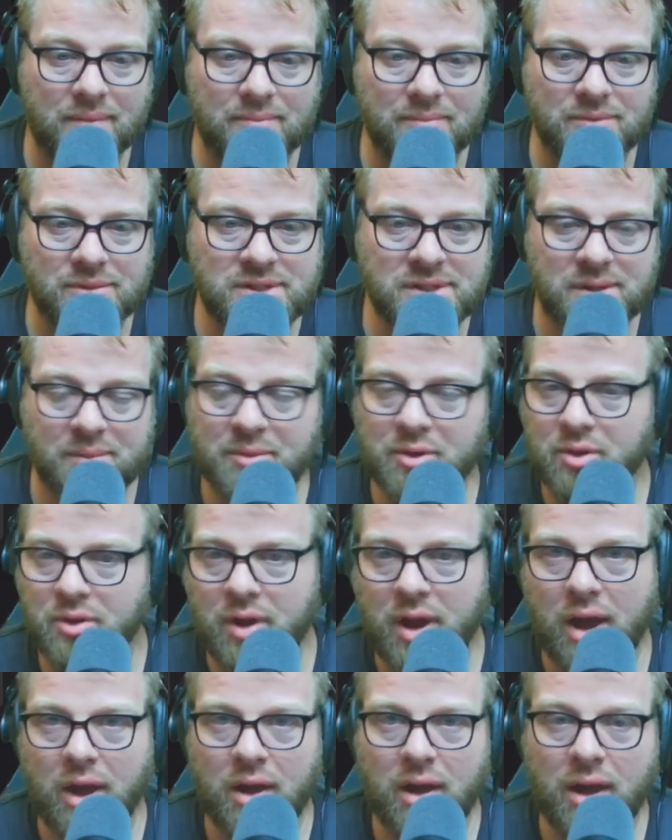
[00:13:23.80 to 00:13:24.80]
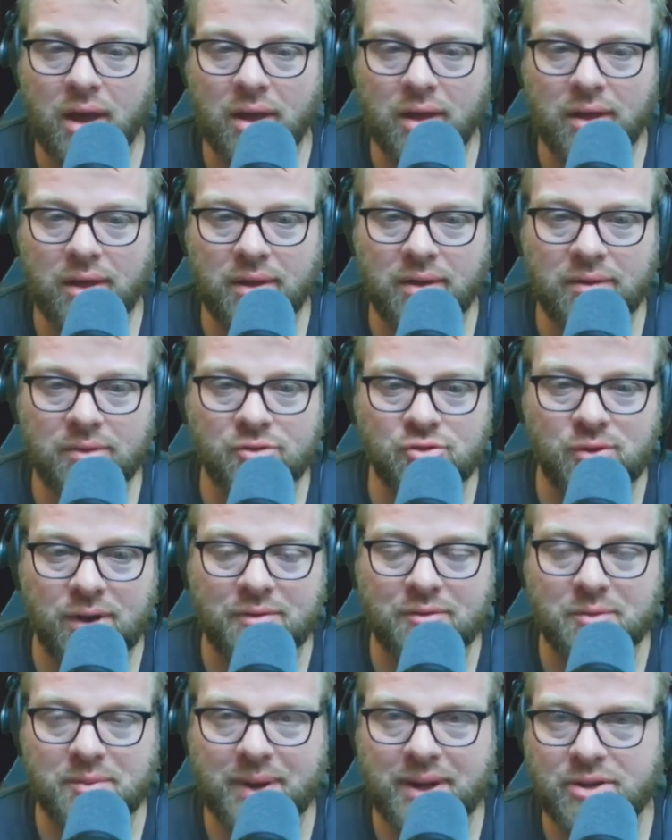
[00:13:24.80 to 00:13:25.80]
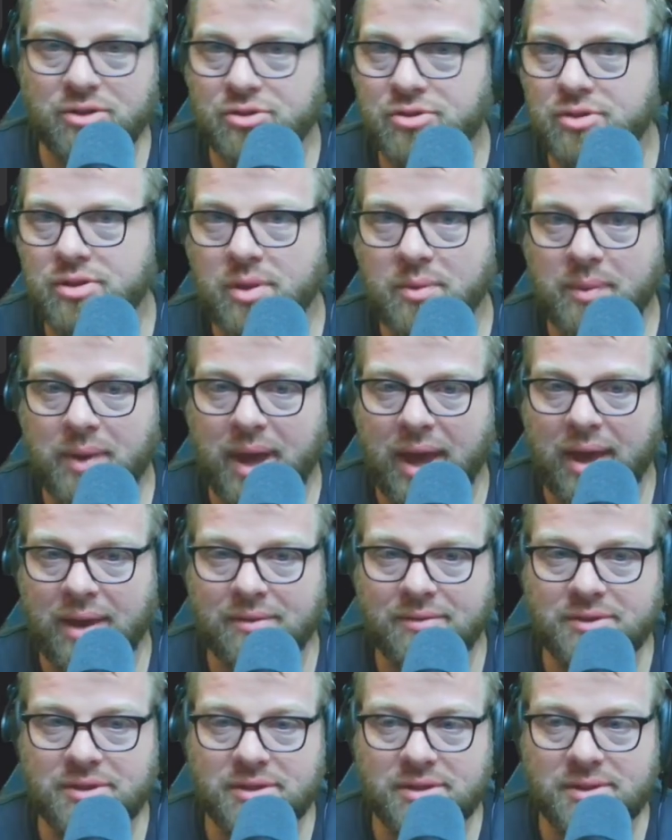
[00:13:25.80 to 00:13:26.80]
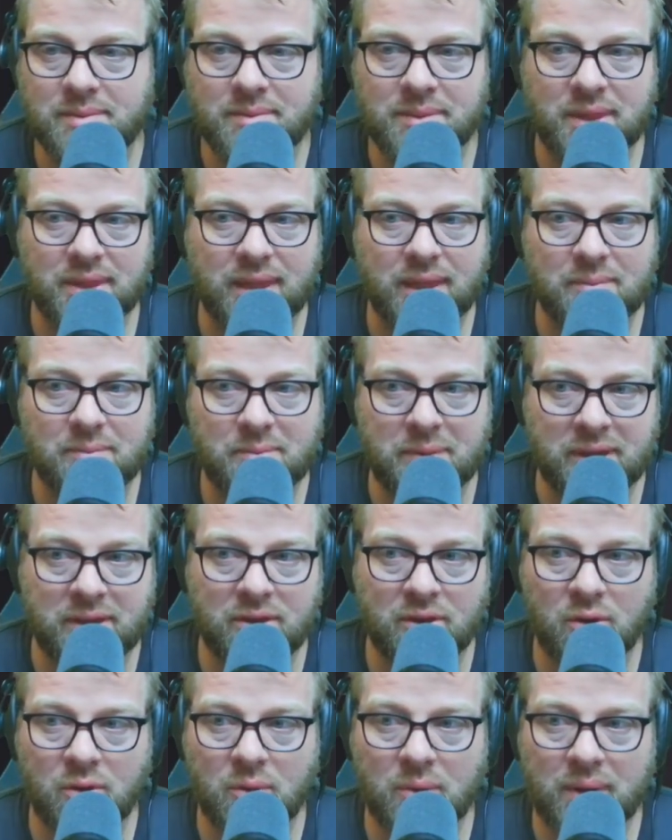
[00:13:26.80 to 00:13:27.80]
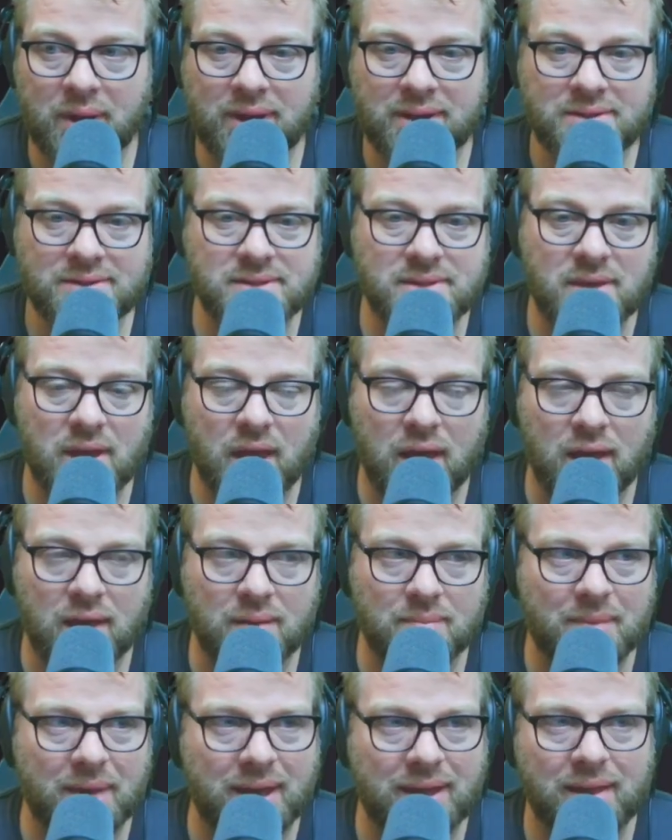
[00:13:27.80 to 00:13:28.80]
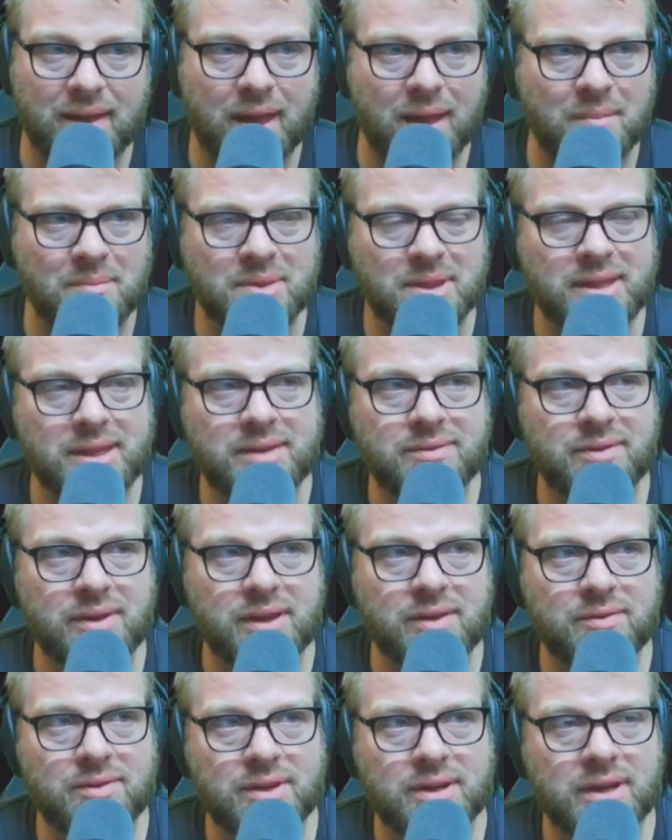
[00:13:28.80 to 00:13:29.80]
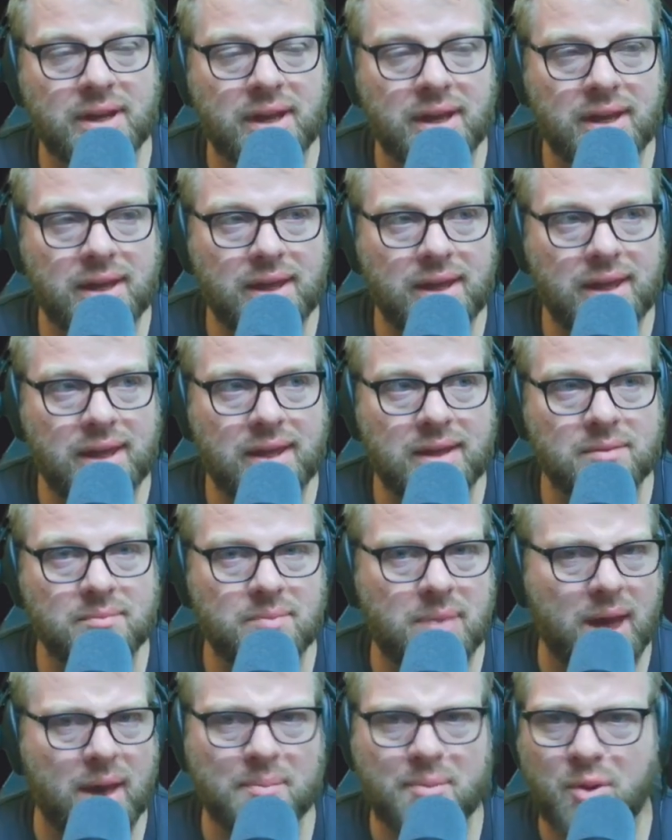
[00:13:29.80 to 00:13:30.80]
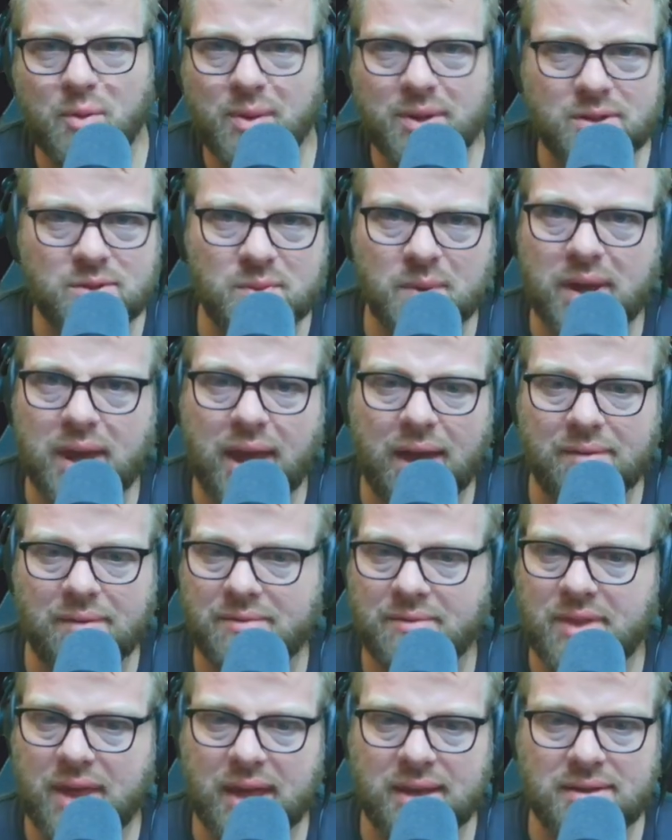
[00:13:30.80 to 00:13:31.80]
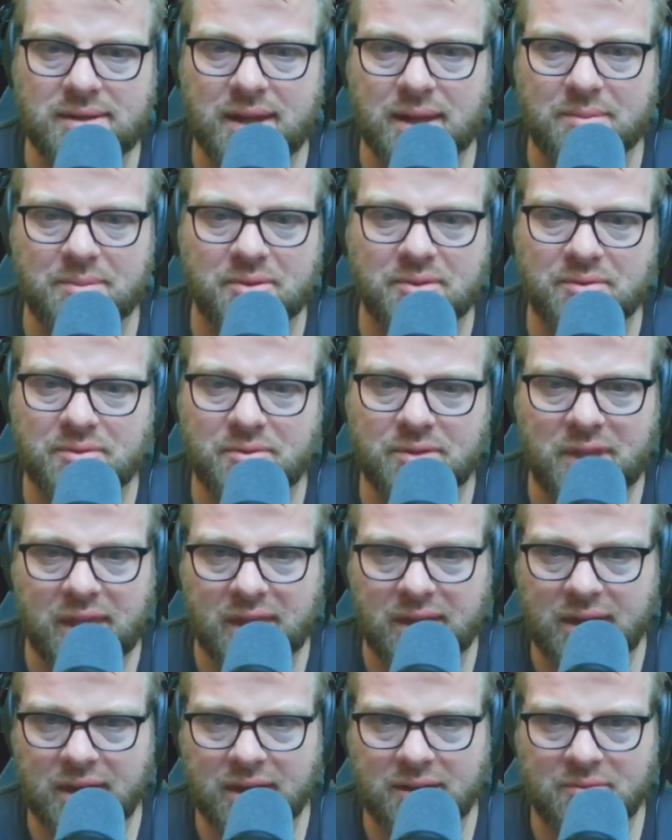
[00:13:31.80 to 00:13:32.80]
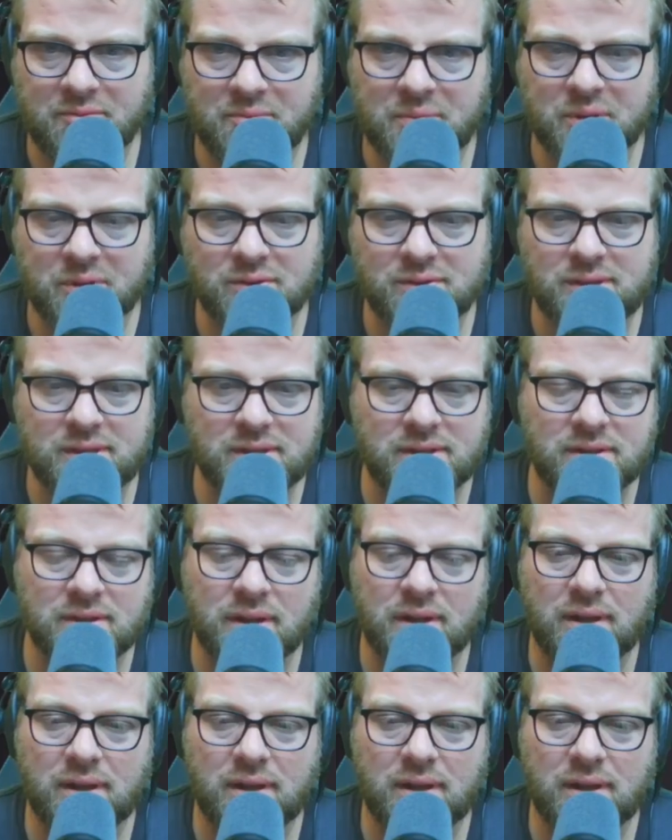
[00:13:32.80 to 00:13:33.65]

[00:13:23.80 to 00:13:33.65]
Similar driver manager that we have to something like PicoOS. I believe even in PopOS we have that type of thing kind of built in